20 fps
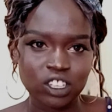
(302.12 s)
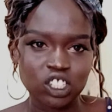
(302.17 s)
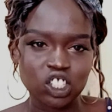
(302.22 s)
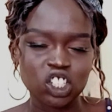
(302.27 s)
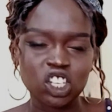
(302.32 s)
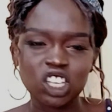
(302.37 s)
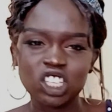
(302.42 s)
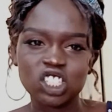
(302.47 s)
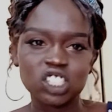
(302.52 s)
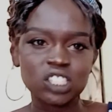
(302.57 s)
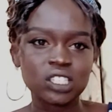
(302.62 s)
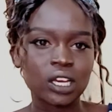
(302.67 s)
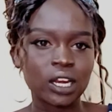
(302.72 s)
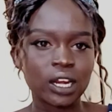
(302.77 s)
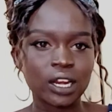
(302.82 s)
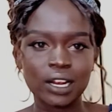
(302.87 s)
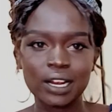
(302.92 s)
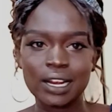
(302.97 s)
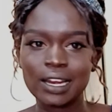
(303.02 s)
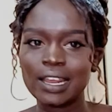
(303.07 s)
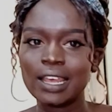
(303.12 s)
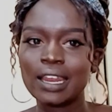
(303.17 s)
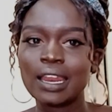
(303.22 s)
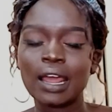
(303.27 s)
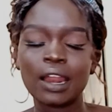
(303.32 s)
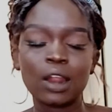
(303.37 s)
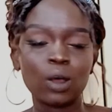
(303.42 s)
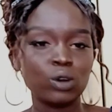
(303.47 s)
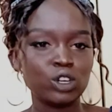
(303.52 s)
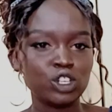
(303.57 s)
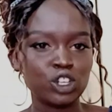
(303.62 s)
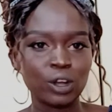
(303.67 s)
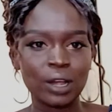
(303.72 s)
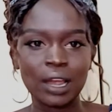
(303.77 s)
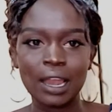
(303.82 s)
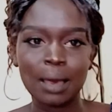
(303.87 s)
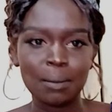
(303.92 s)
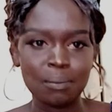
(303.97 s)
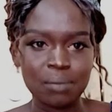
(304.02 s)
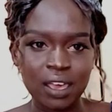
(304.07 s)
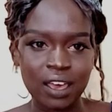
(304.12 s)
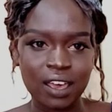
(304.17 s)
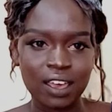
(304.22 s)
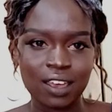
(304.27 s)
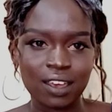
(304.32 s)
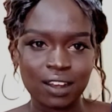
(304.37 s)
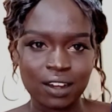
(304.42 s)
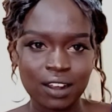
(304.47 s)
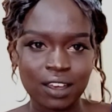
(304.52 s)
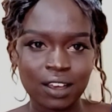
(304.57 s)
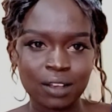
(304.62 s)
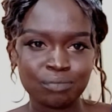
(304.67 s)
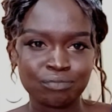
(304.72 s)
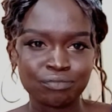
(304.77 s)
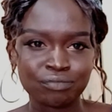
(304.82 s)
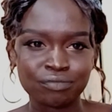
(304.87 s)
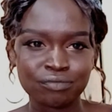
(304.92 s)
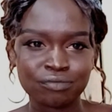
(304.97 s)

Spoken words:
vagina. Just clean around your labia area.